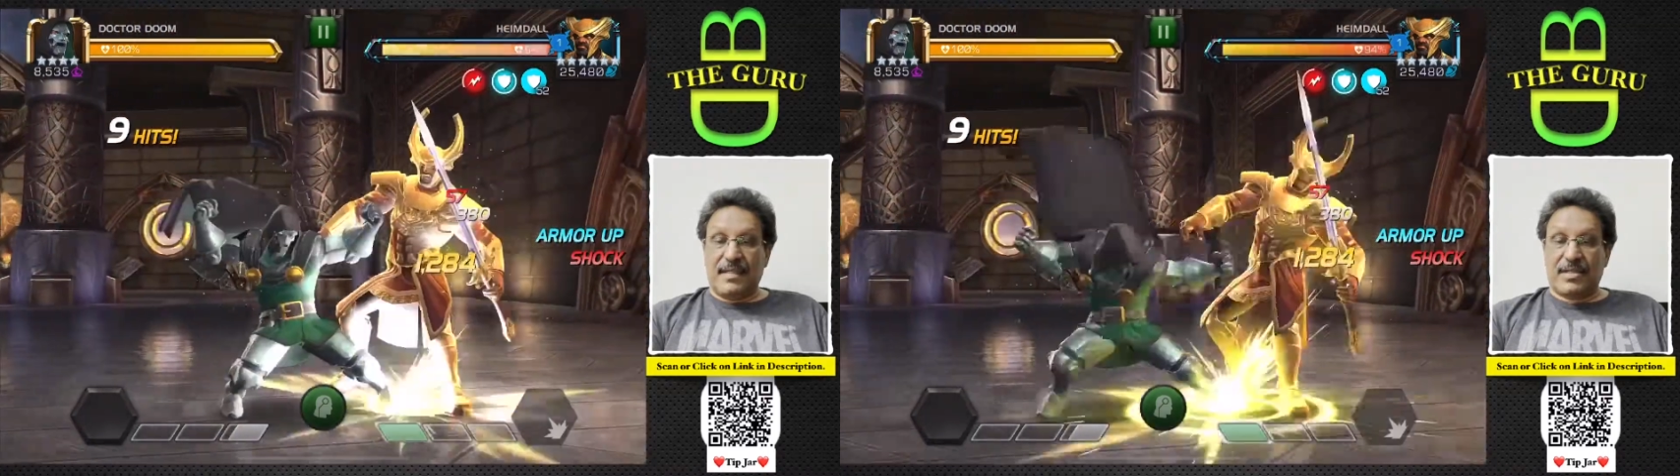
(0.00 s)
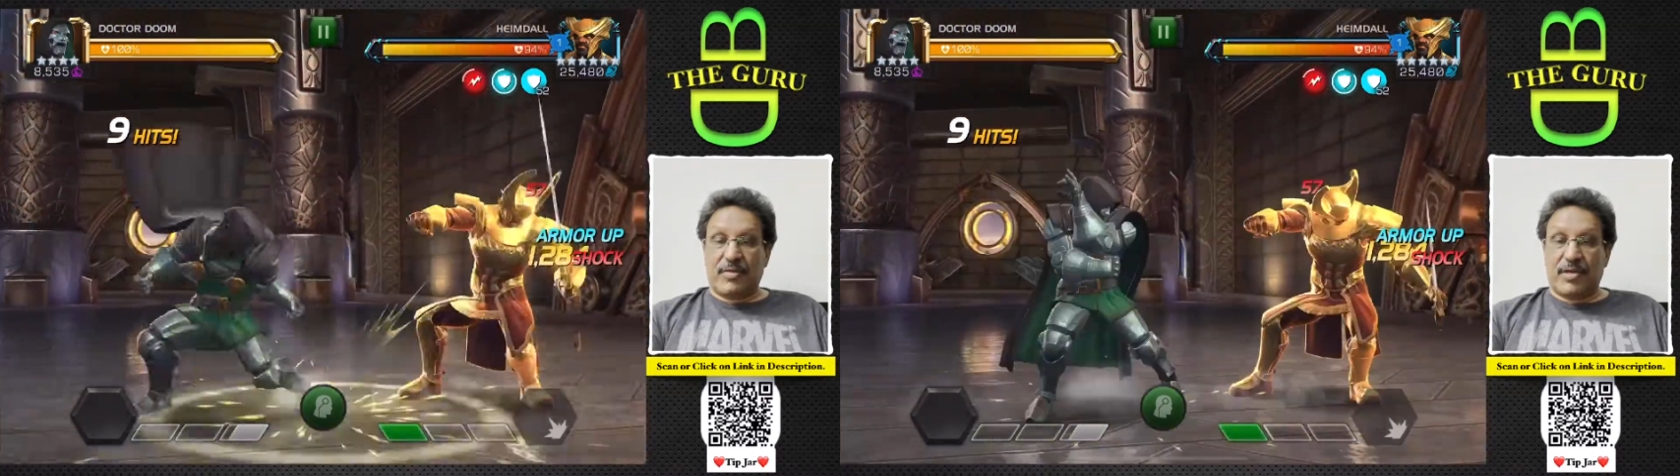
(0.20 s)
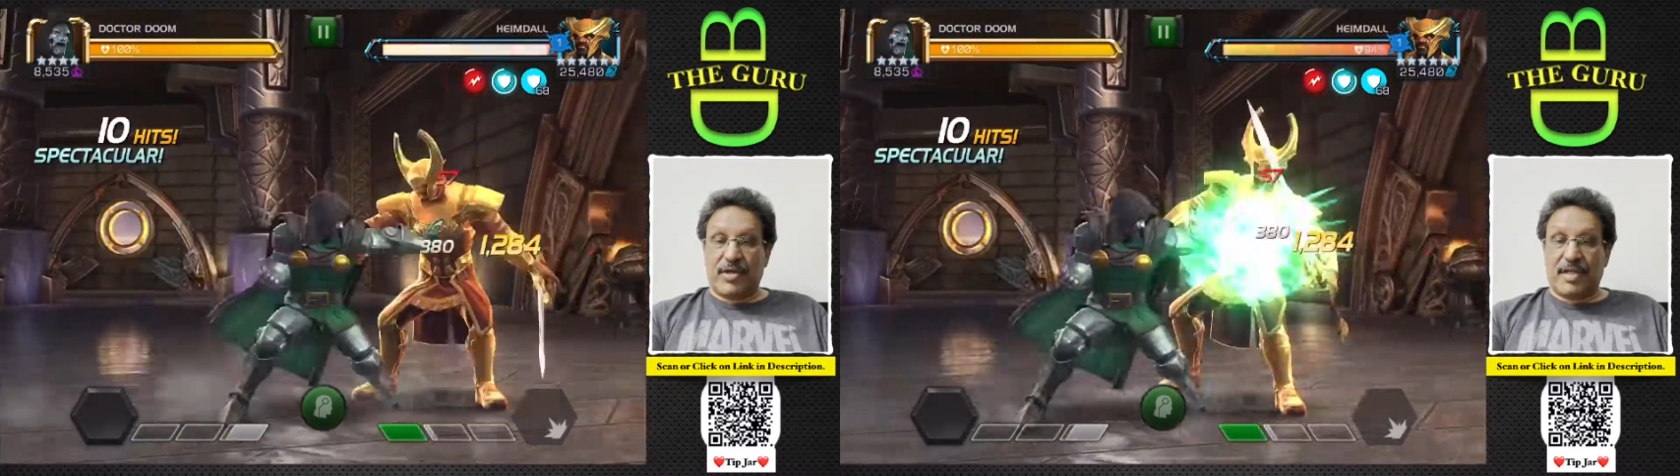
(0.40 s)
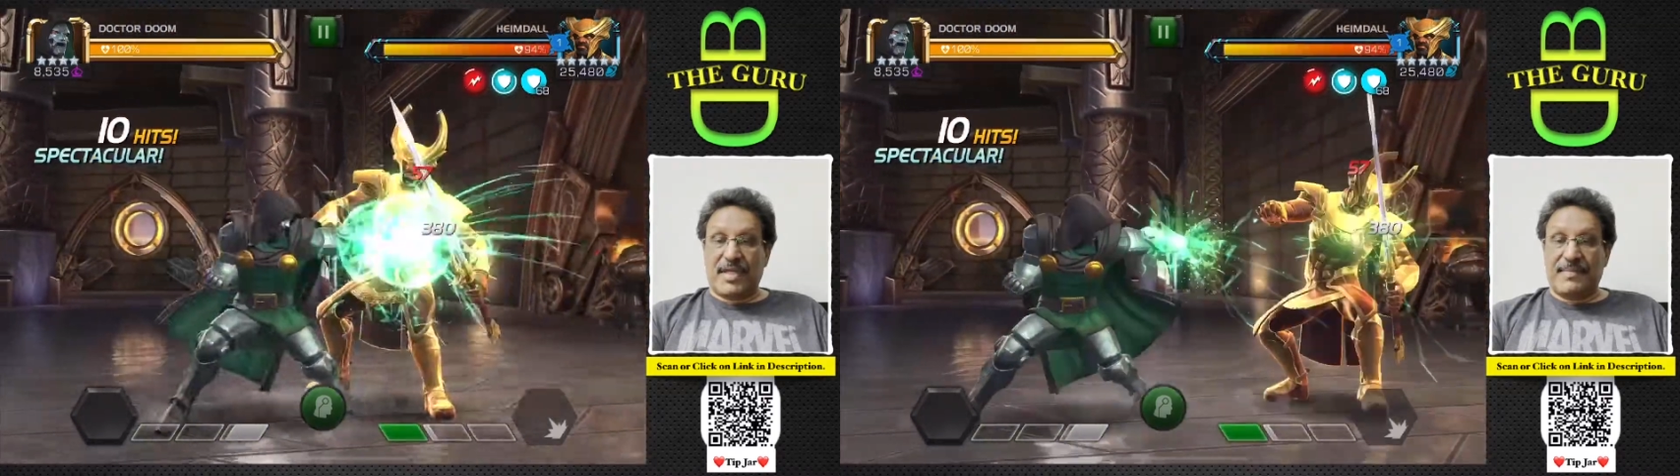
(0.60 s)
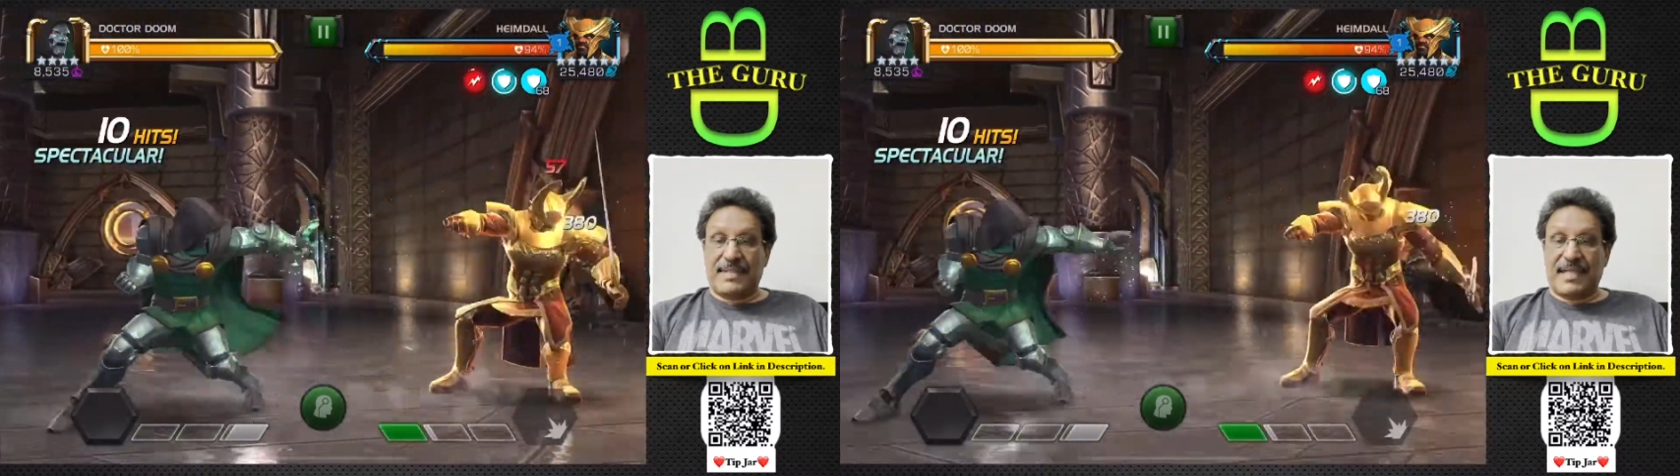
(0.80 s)
So we're going to
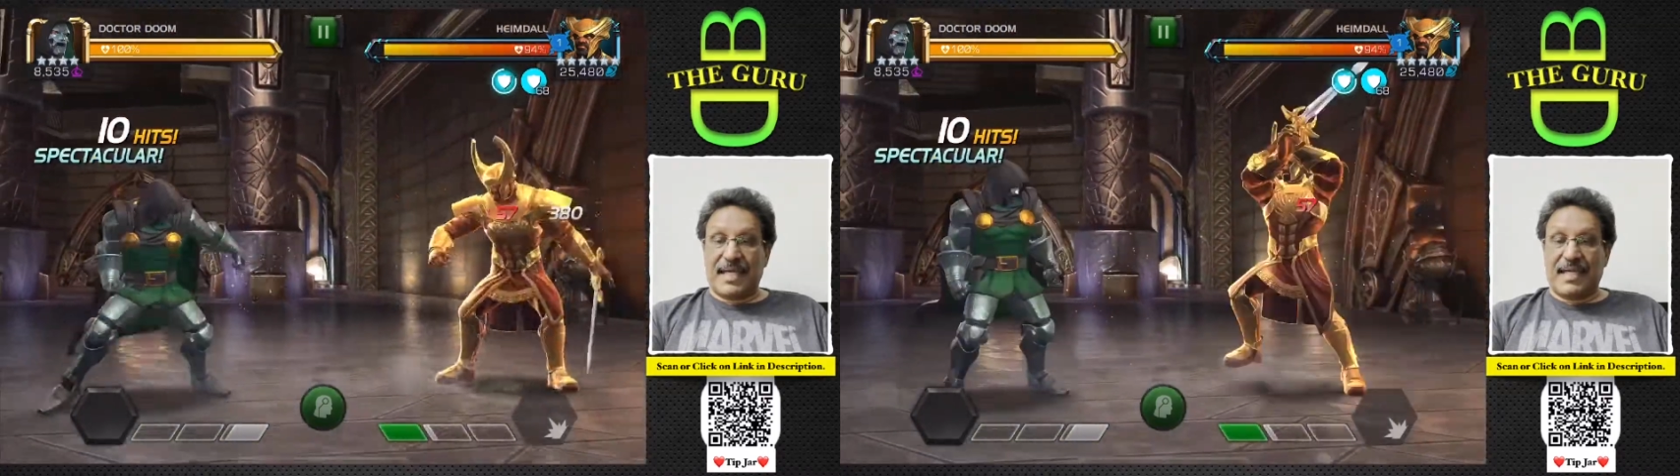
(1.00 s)
keep stacking